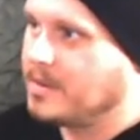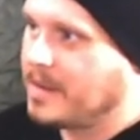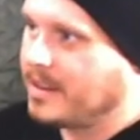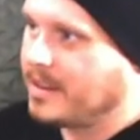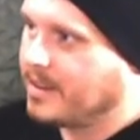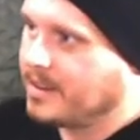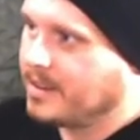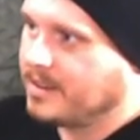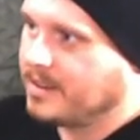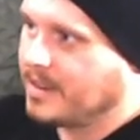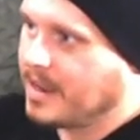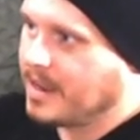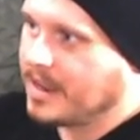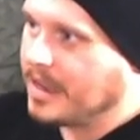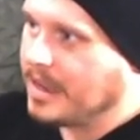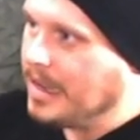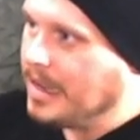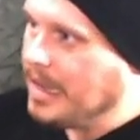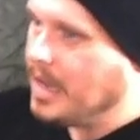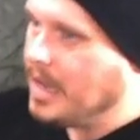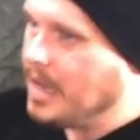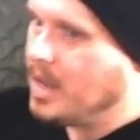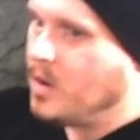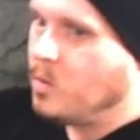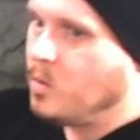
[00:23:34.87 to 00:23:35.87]
about this, like
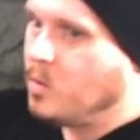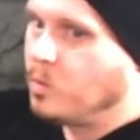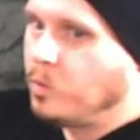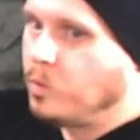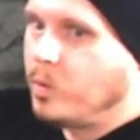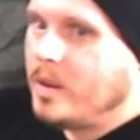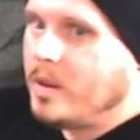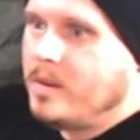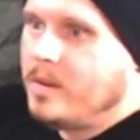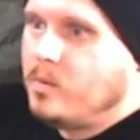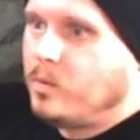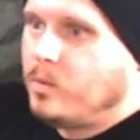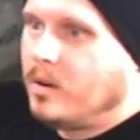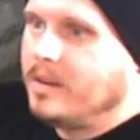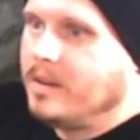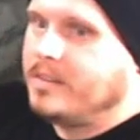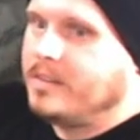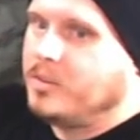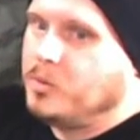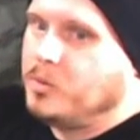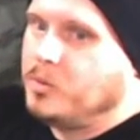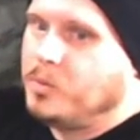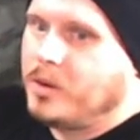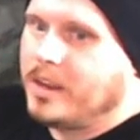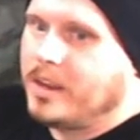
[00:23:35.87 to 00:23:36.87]
we want
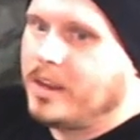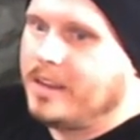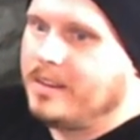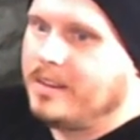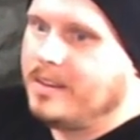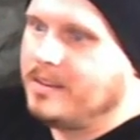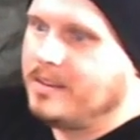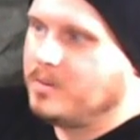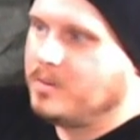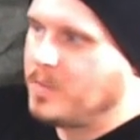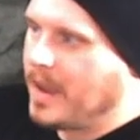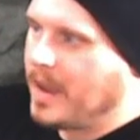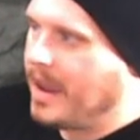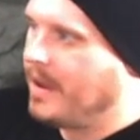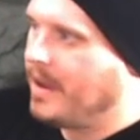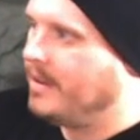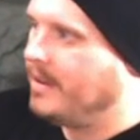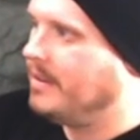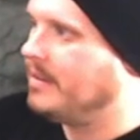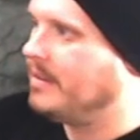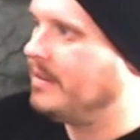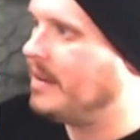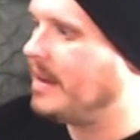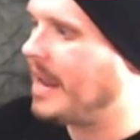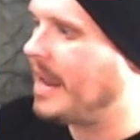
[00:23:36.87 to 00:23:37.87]
to bring in these
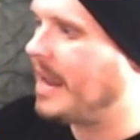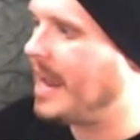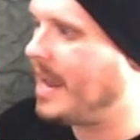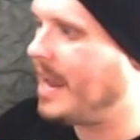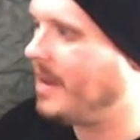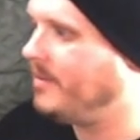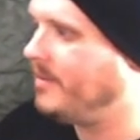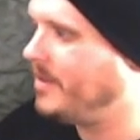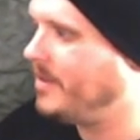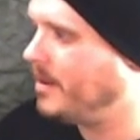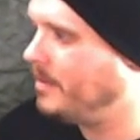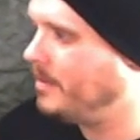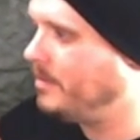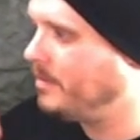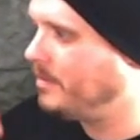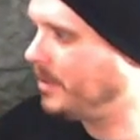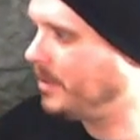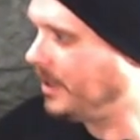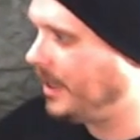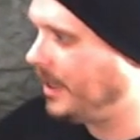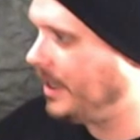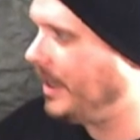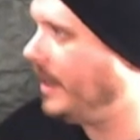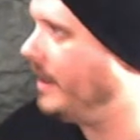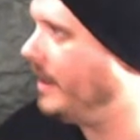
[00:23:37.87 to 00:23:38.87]
bands and have them
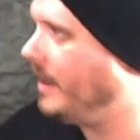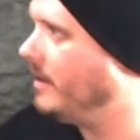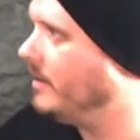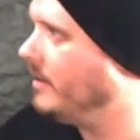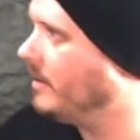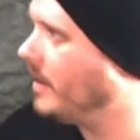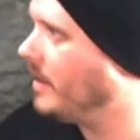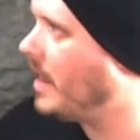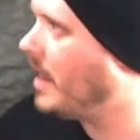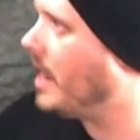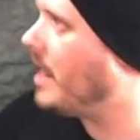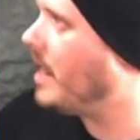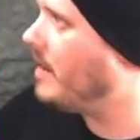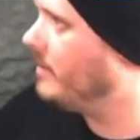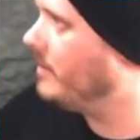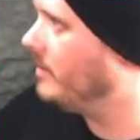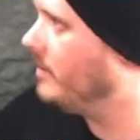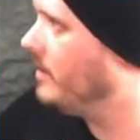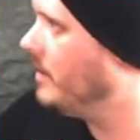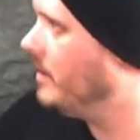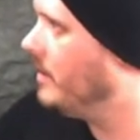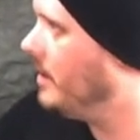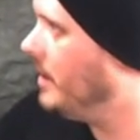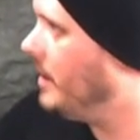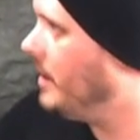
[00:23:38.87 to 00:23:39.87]
play live.
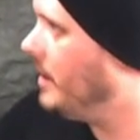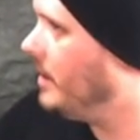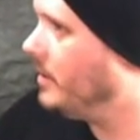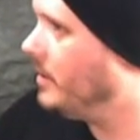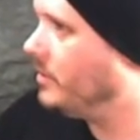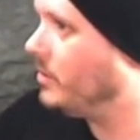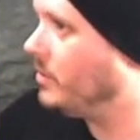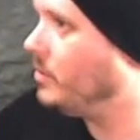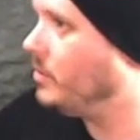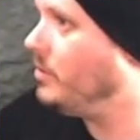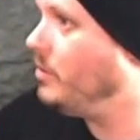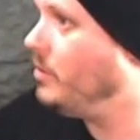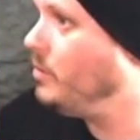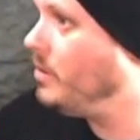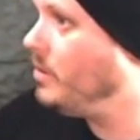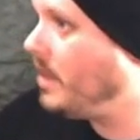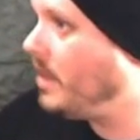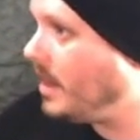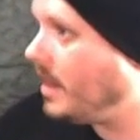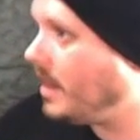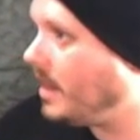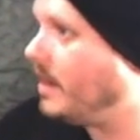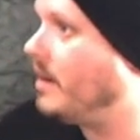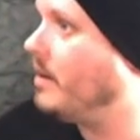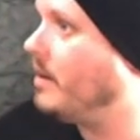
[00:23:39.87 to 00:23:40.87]
So you
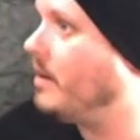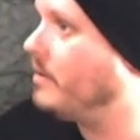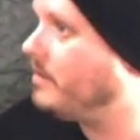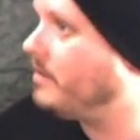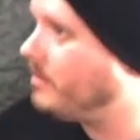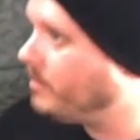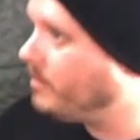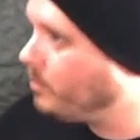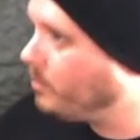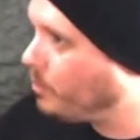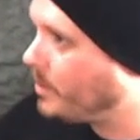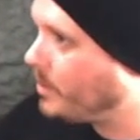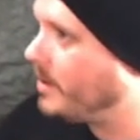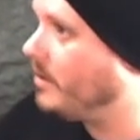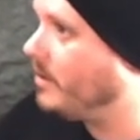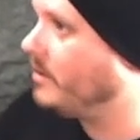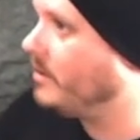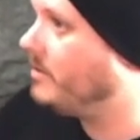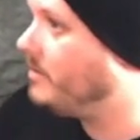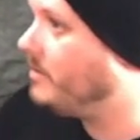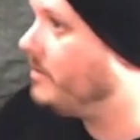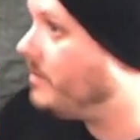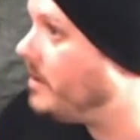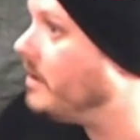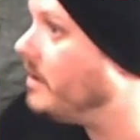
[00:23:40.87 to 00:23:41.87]
get a real
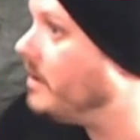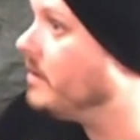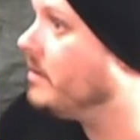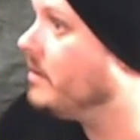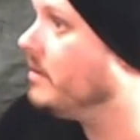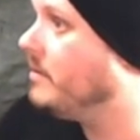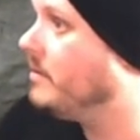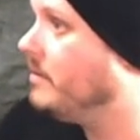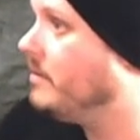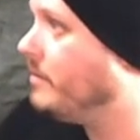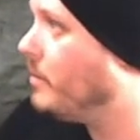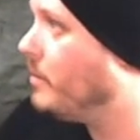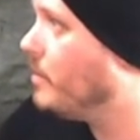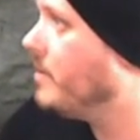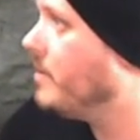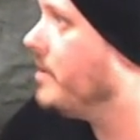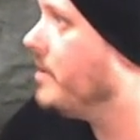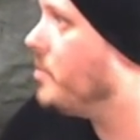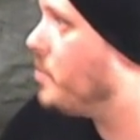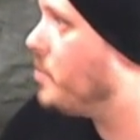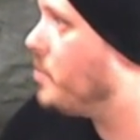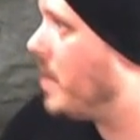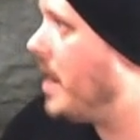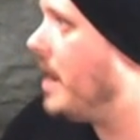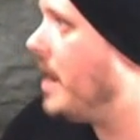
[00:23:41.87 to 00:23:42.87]
feel for
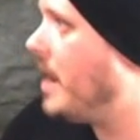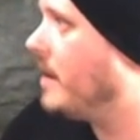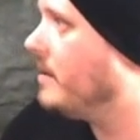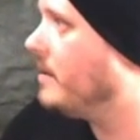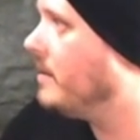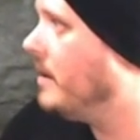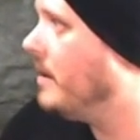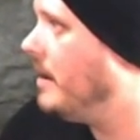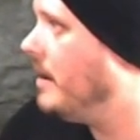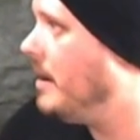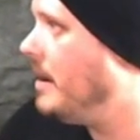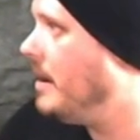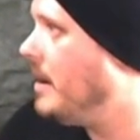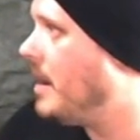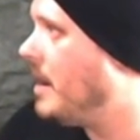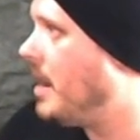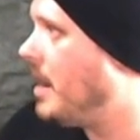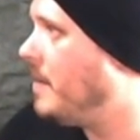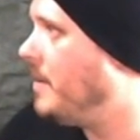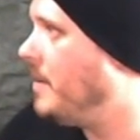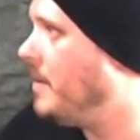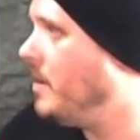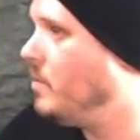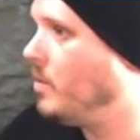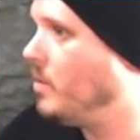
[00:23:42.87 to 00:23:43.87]
the band.
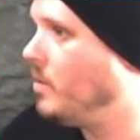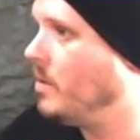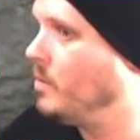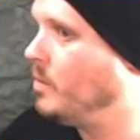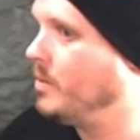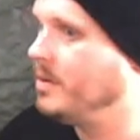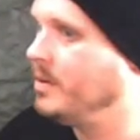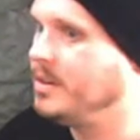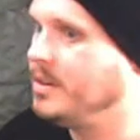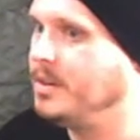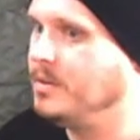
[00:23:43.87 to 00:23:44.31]
I mean, what we're